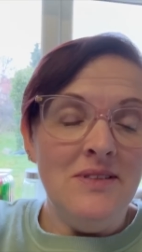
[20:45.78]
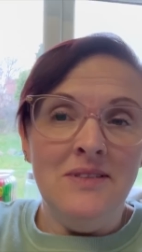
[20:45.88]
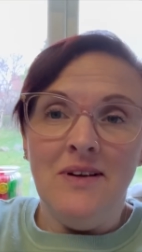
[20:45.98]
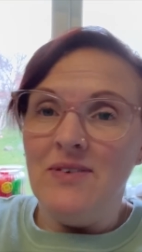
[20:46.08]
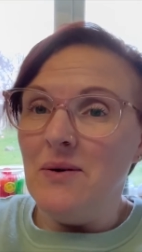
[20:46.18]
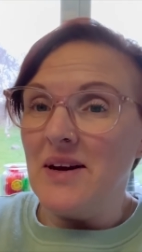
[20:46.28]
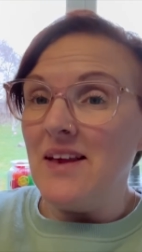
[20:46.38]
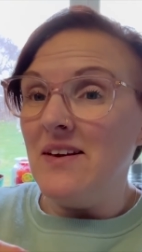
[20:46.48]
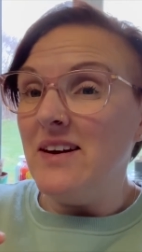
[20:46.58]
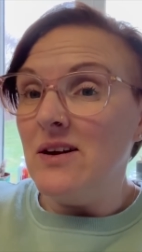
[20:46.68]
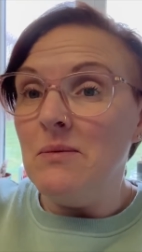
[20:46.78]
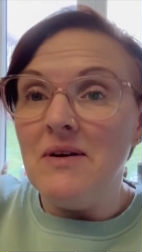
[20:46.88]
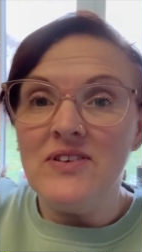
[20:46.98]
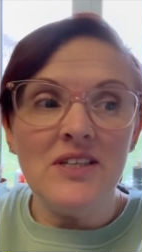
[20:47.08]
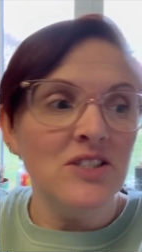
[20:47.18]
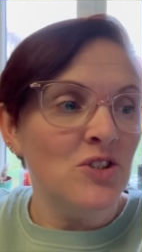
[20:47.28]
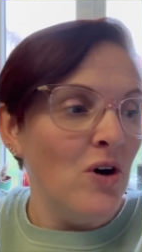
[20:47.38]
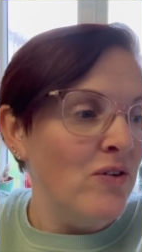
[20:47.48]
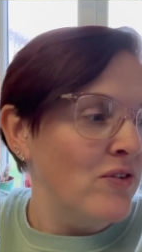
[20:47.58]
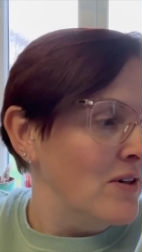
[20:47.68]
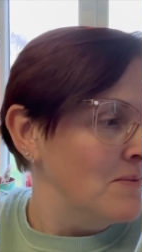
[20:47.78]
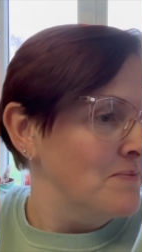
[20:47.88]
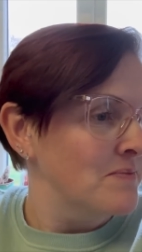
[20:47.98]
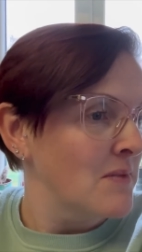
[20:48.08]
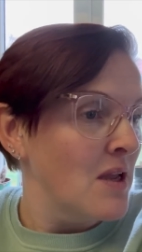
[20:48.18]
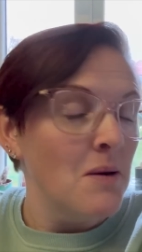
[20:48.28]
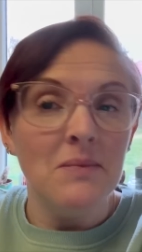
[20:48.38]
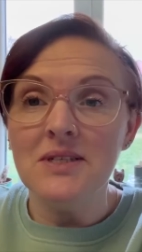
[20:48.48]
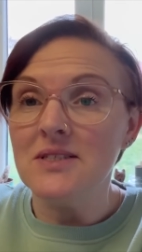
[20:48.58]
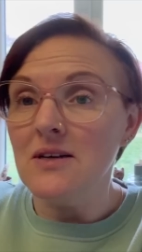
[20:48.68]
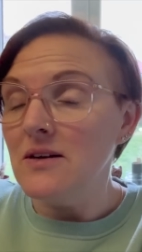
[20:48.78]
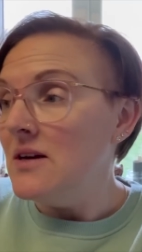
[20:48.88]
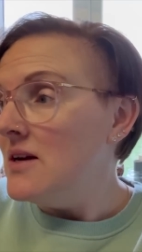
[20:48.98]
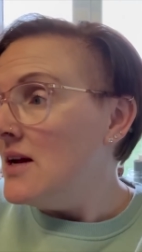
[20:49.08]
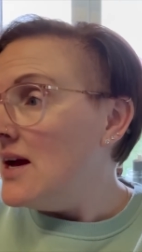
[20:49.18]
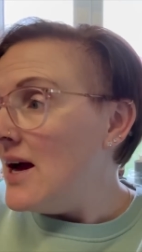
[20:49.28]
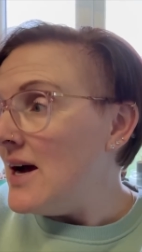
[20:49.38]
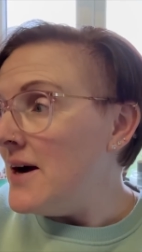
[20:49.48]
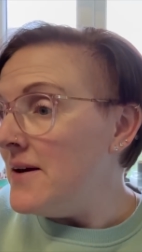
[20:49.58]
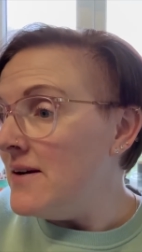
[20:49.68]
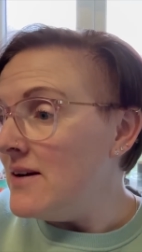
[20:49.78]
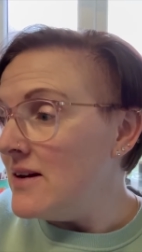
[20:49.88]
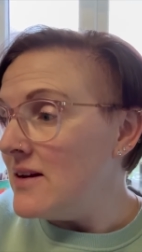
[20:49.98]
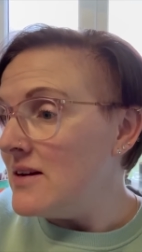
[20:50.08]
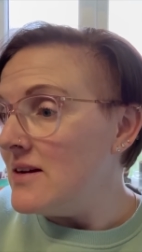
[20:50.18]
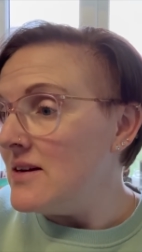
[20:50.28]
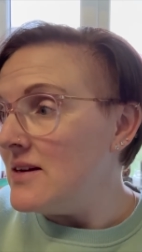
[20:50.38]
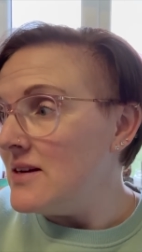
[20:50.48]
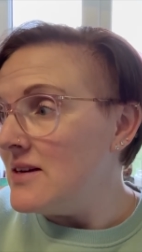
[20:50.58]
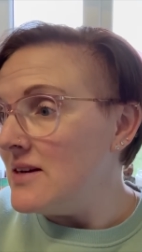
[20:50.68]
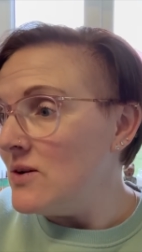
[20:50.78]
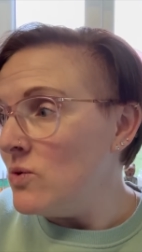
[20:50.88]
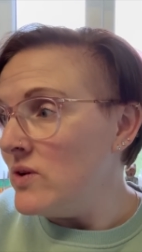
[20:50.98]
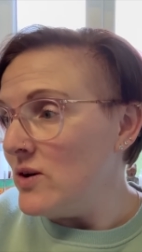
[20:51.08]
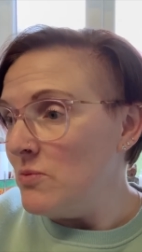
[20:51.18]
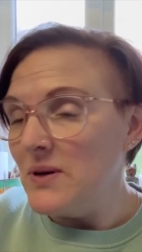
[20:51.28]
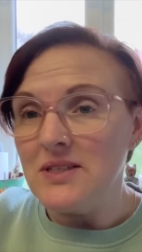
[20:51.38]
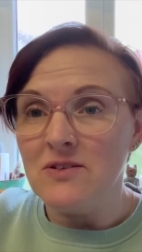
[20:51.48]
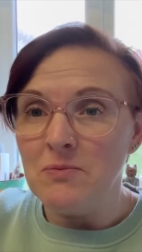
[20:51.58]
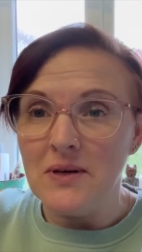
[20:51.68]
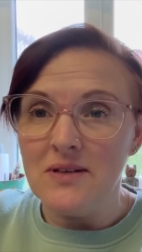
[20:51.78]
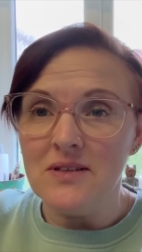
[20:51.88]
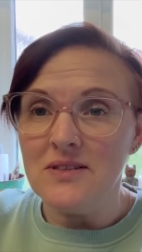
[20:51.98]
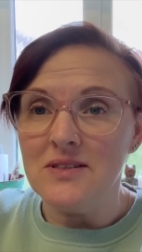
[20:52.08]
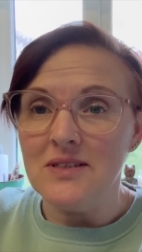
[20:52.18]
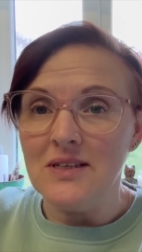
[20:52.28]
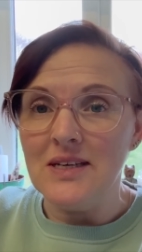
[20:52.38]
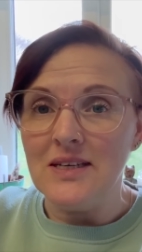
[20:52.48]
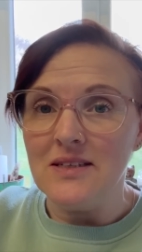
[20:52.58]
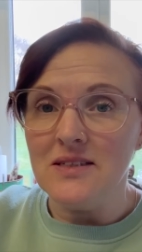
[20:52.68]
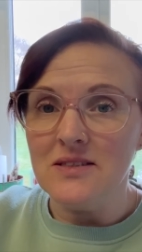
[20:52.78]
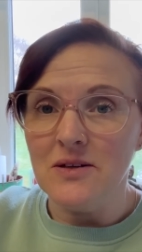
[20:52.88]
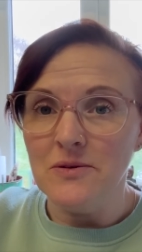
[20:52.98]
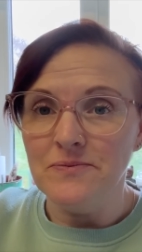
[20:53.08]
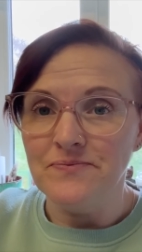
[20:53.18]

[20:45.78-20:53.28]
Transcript: every now and again, a little bit of a dust off but it's done and all the little bits have been dusted and cleaned so